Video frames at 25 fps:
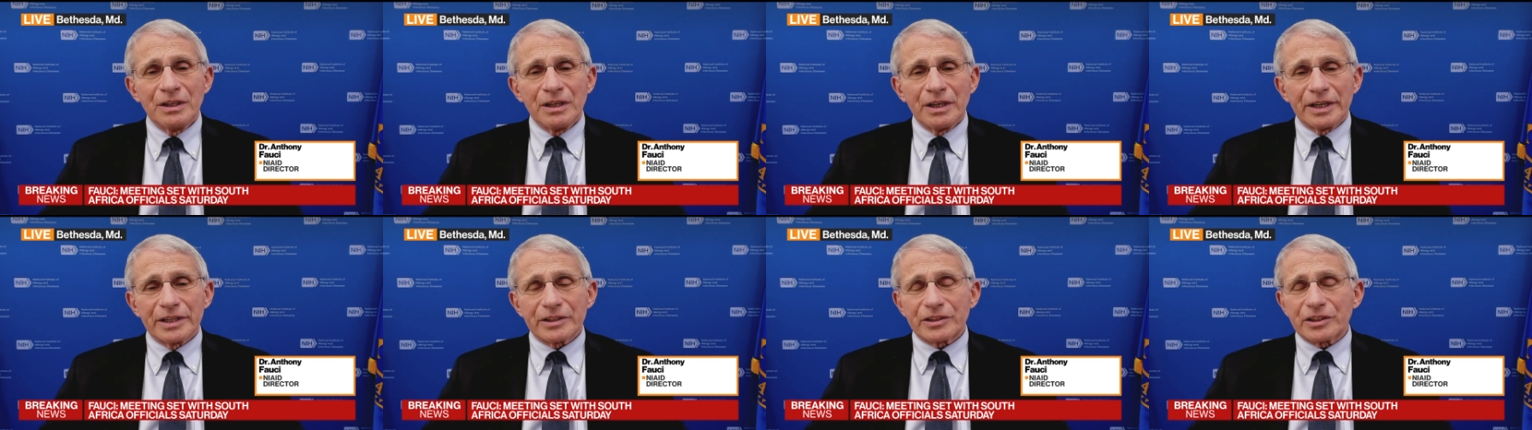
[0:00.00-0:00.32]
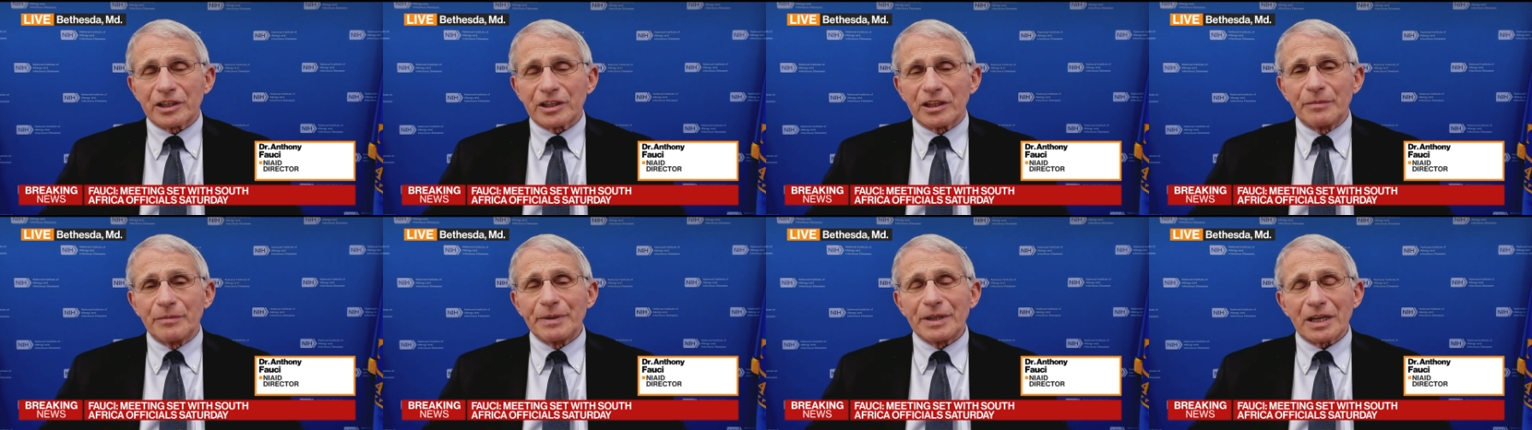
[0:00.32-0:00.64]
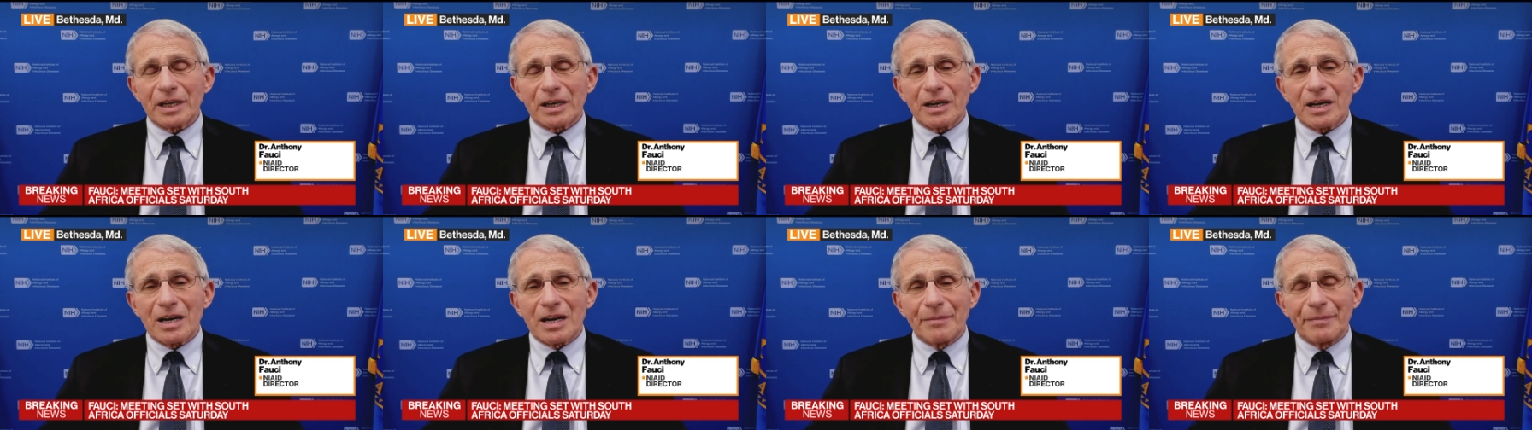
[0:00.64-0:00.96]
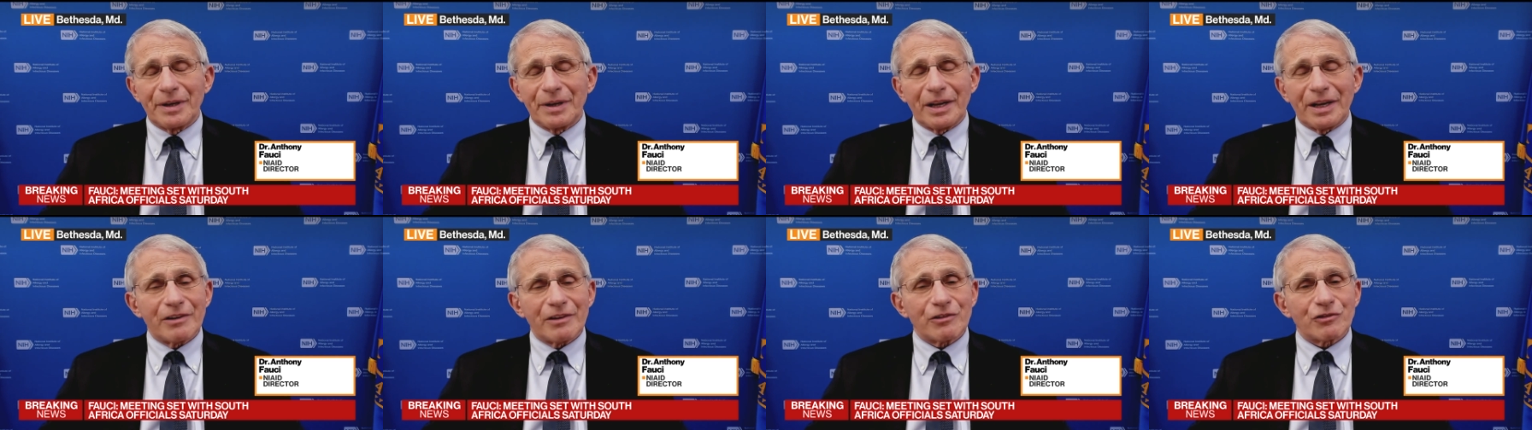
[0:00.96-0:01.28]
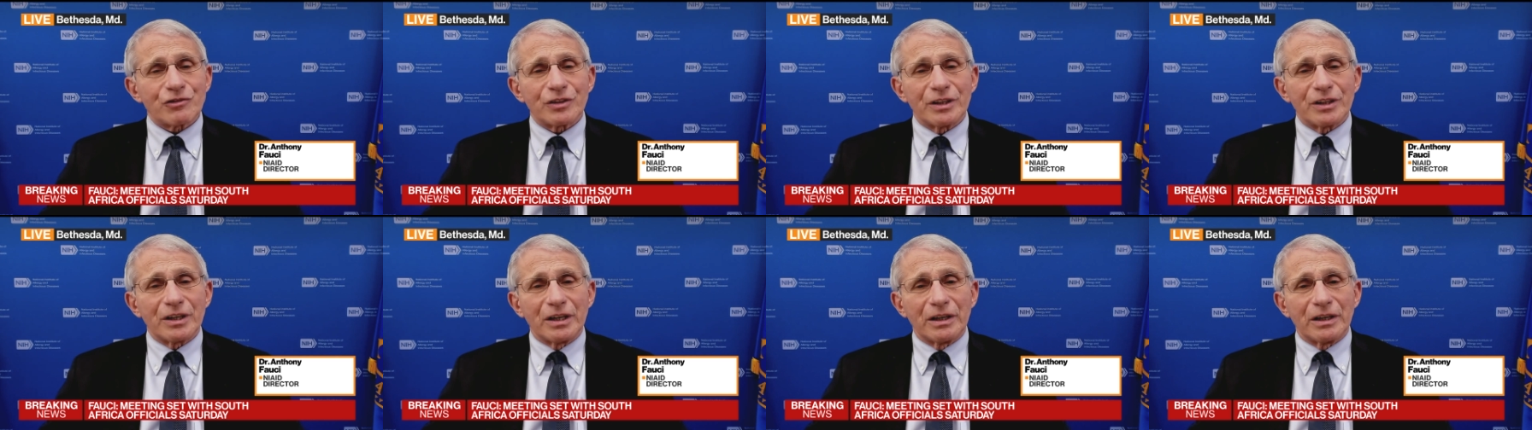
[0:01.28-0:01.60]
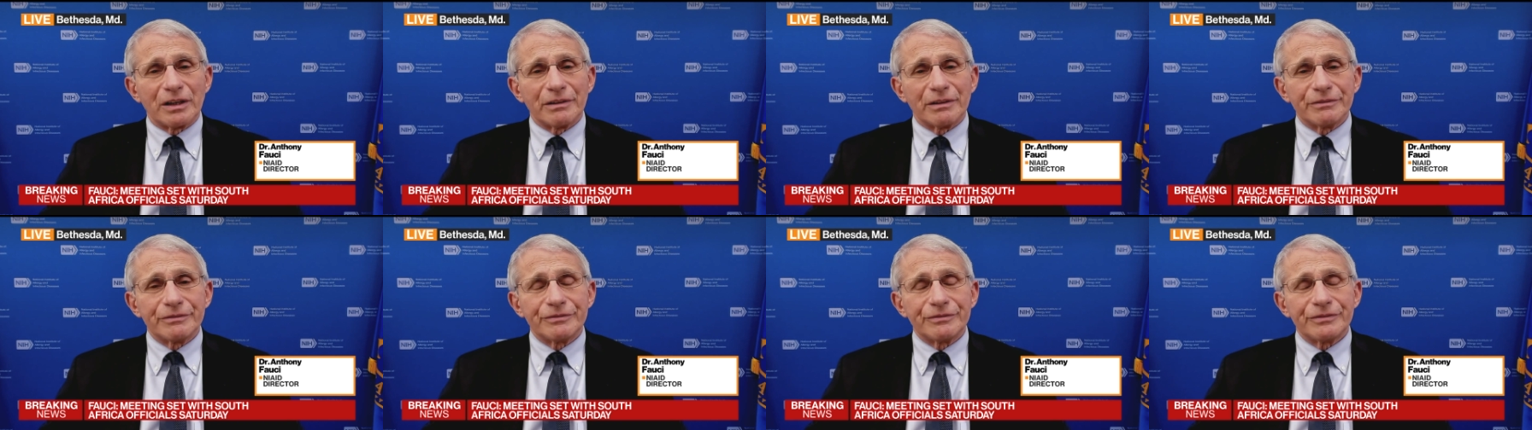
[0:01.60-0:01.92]
It's going to be a combination
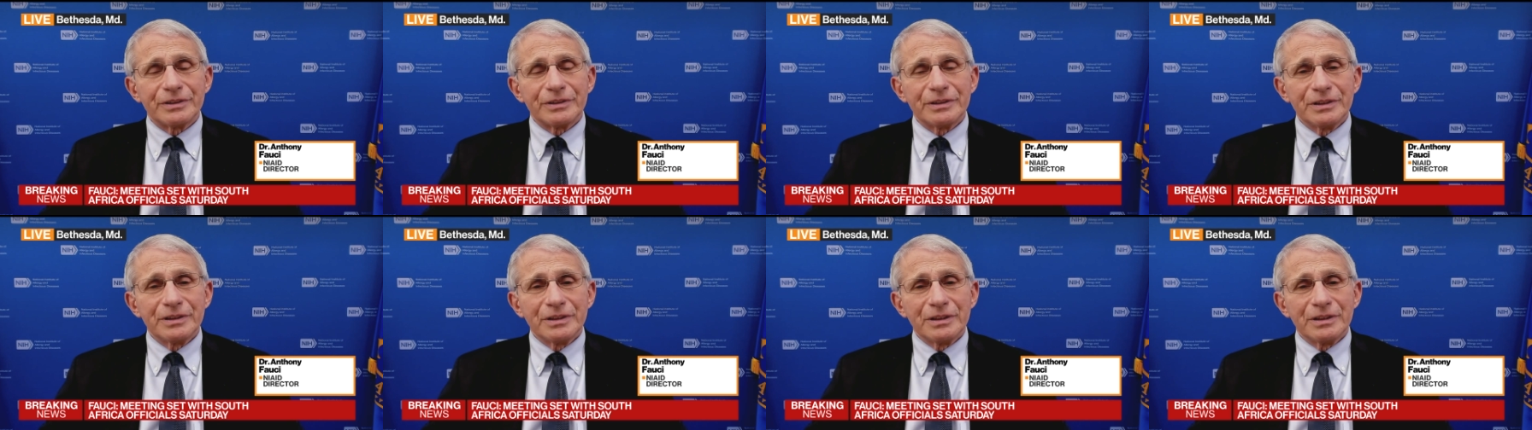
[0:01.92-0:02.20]
of